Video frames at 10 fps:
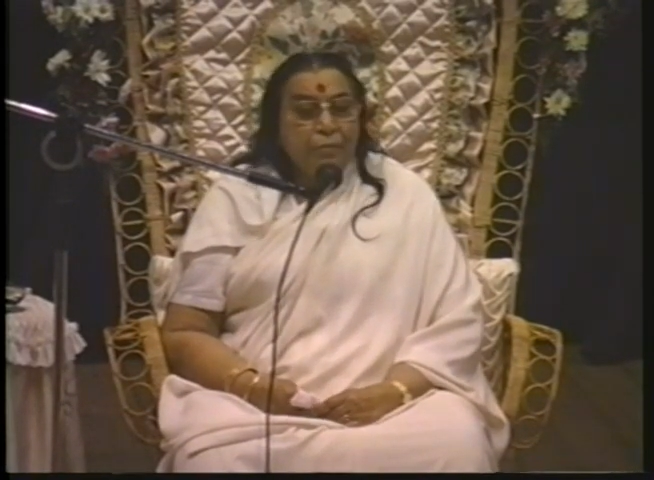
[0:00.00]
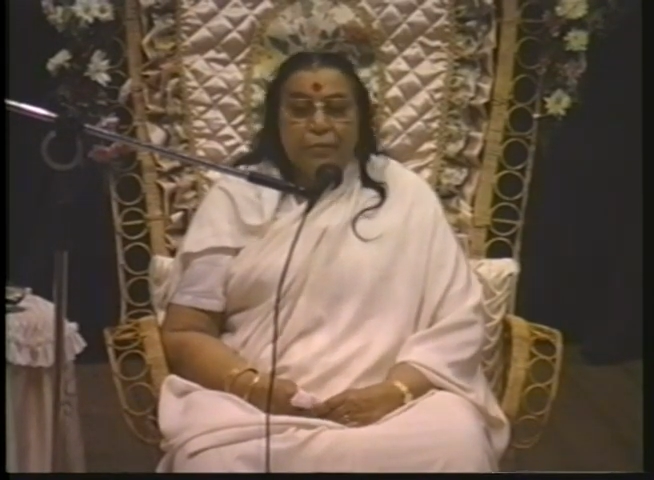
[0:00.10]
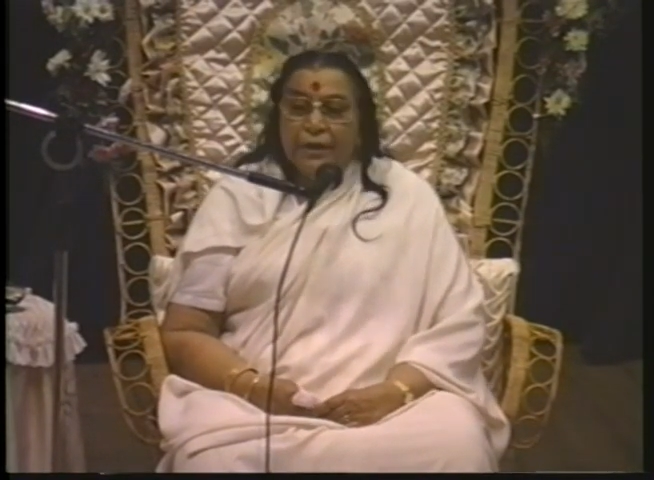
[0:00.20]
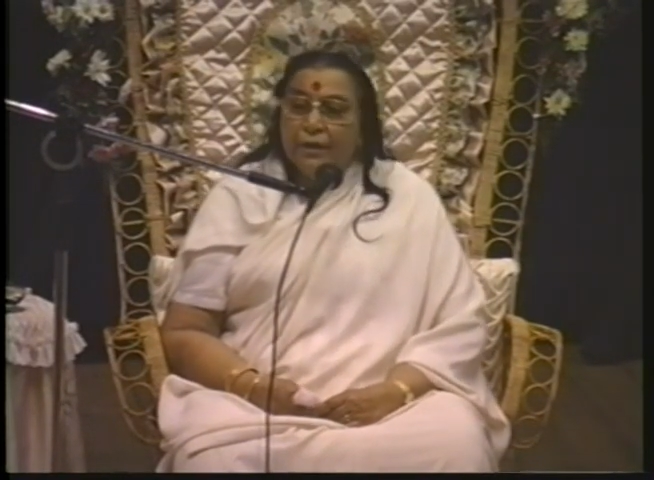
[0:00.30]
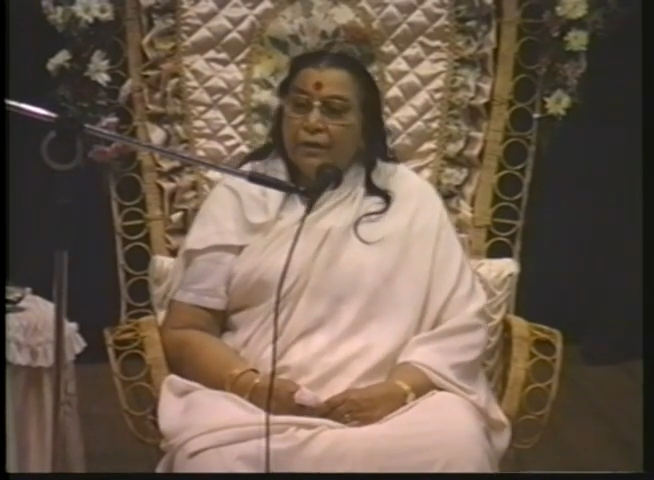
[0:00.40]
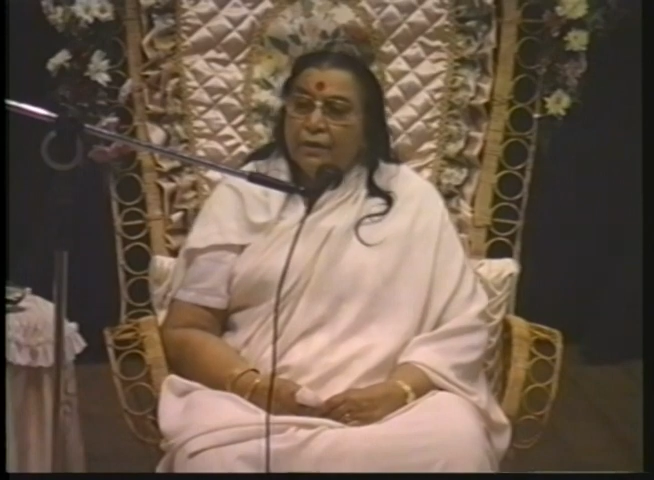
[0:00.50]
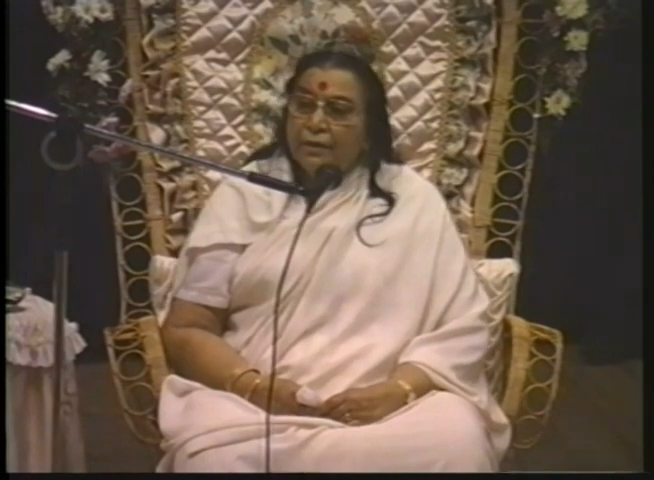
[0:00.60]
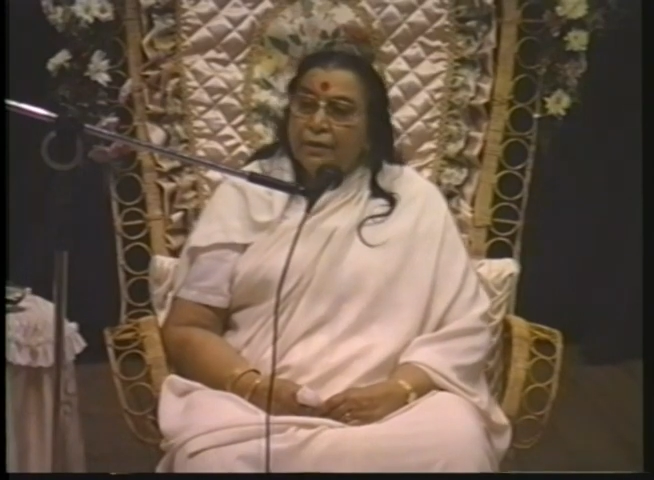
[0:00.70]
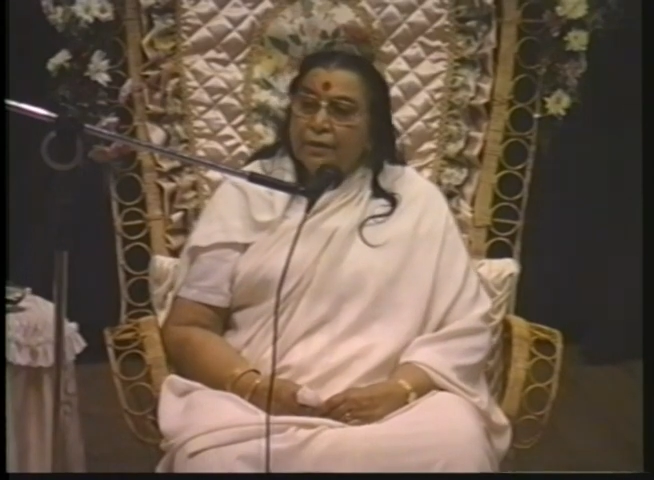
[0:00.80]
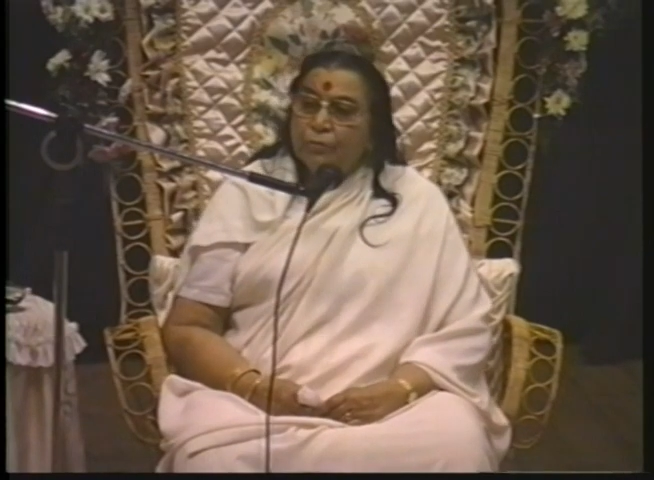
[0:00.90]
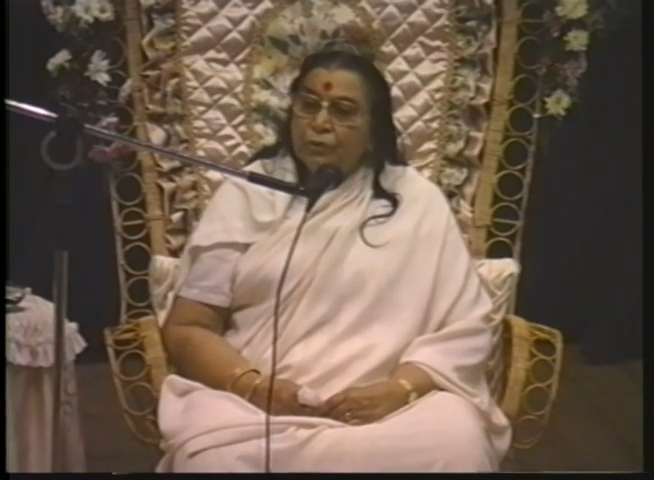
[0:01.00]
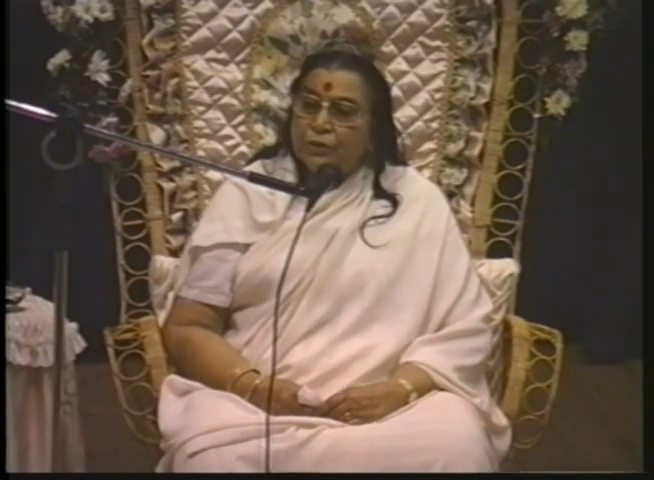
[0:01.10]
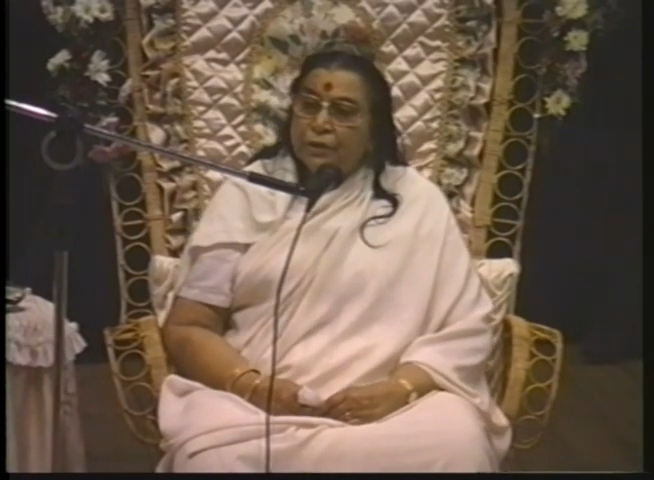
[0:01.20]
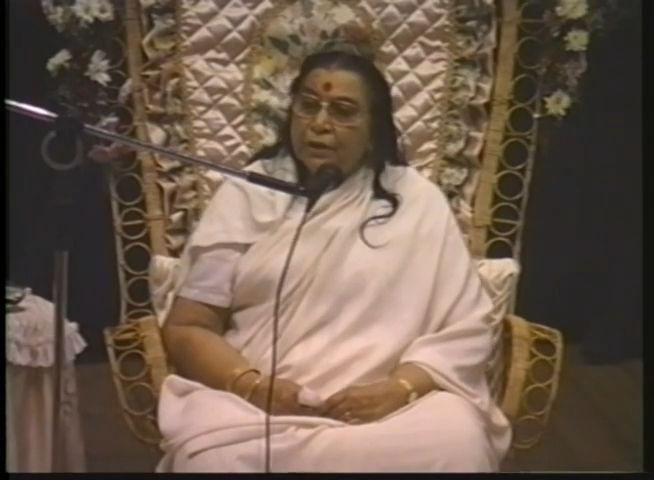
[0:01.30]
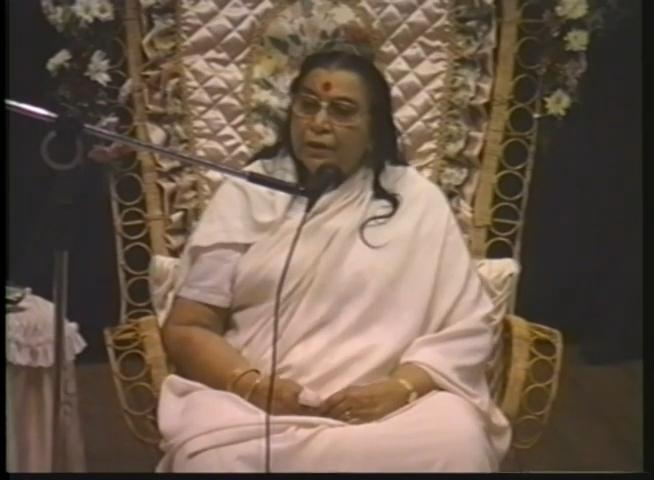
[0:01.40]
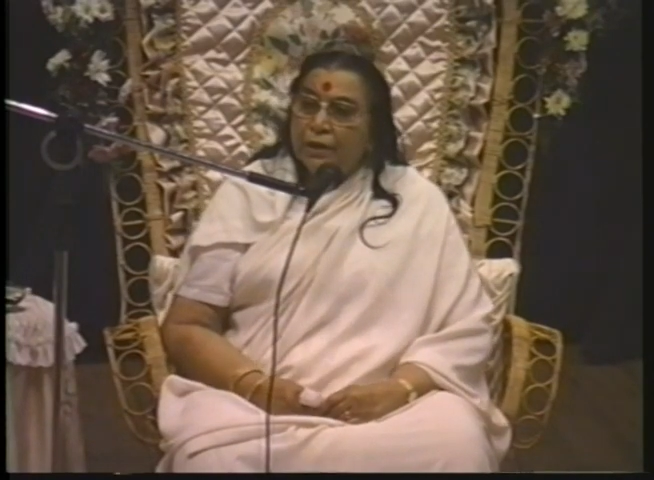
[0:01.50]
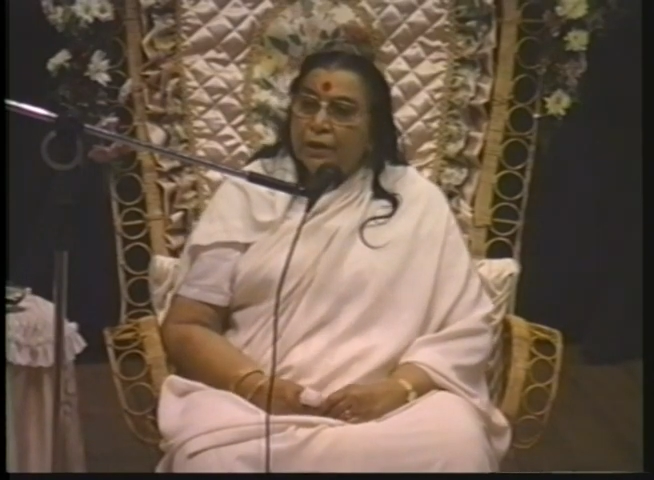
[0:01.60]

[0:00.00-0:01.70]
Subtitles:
mental, emotional,